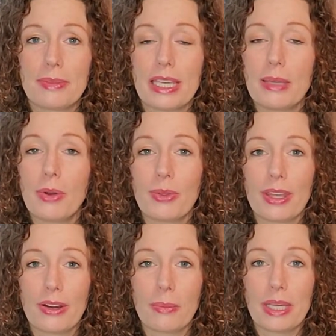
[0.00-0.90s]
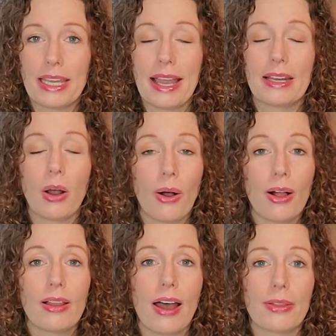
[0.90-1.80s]
chemotherapy, and
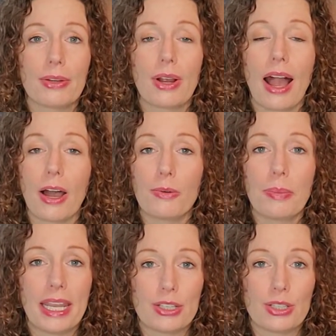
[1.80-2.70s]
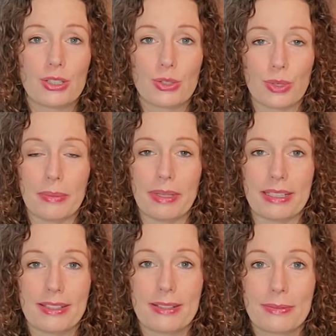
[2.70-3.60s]
all other outpatient
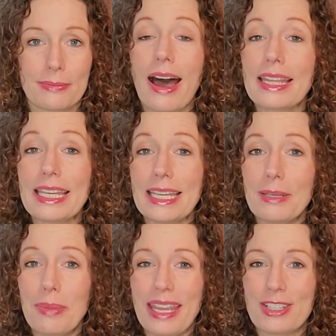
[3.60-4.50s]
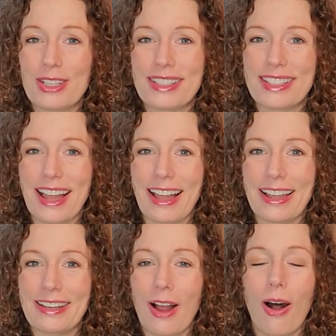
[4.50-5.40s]
treatments. On the inpatient
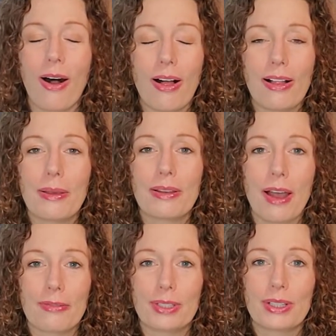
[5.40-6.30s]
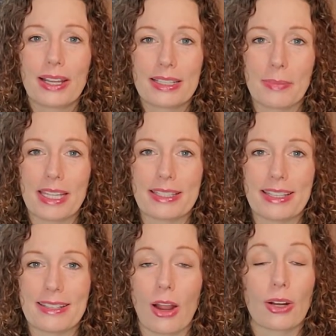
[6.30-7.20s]
side, all covered
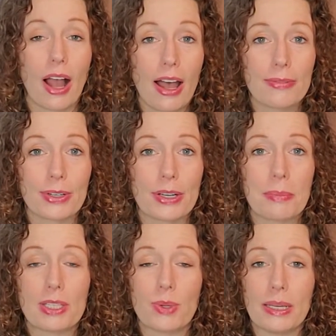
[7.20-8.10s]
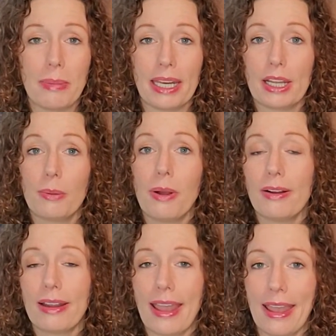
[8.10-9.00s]
expenses are covered between Medicare
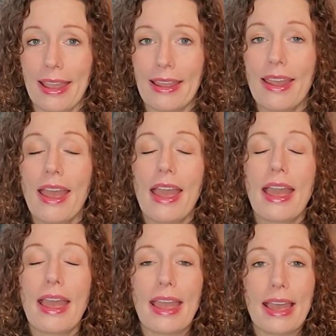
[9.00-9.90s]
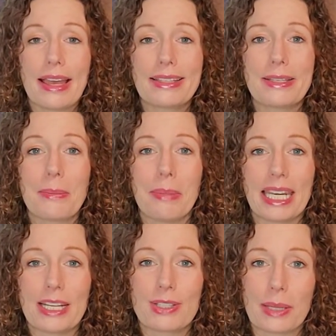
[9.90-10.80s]
Part A and
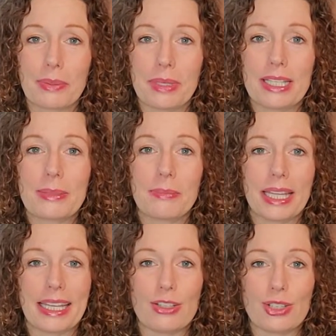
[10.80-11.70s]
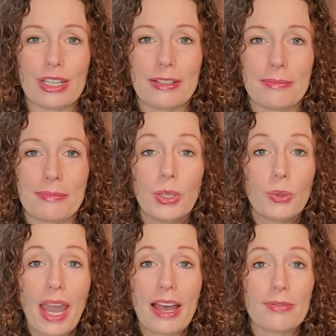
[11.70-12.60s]
Medicare Supplement Plan G.
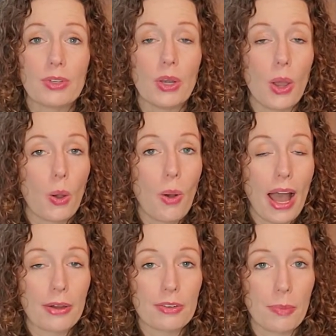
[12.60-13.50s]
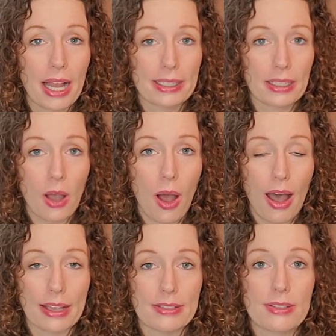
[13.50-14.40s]
You have no out-of-pocket
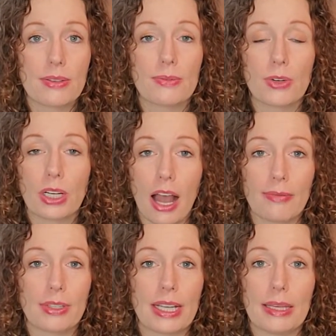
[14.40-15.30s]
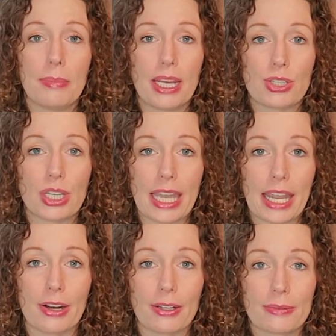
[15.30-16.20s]
costs for covered inpatient
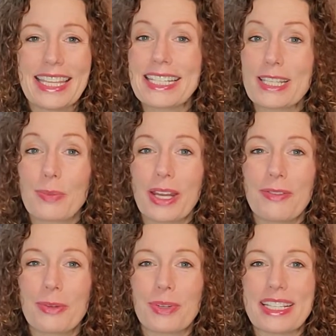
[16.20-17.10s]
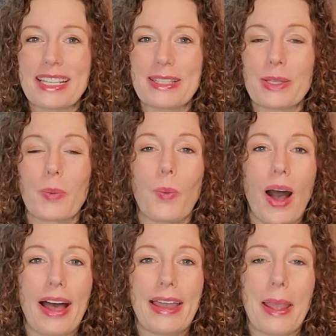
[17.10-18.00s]
care. This is one of the reasons
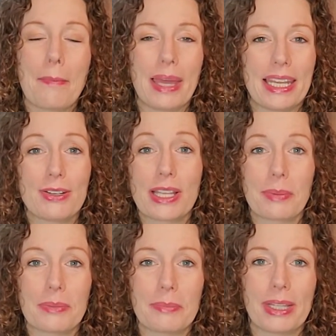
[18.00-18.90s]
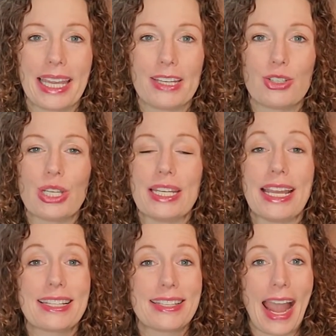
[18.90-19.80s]
why Medicare Supplement Plan G
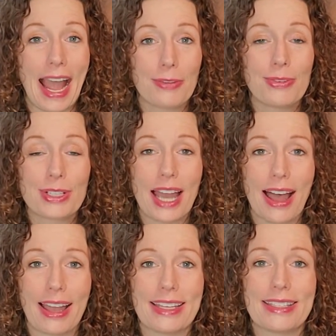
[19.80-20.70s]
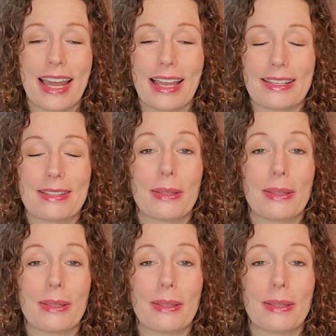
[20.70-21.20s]
gets advertised as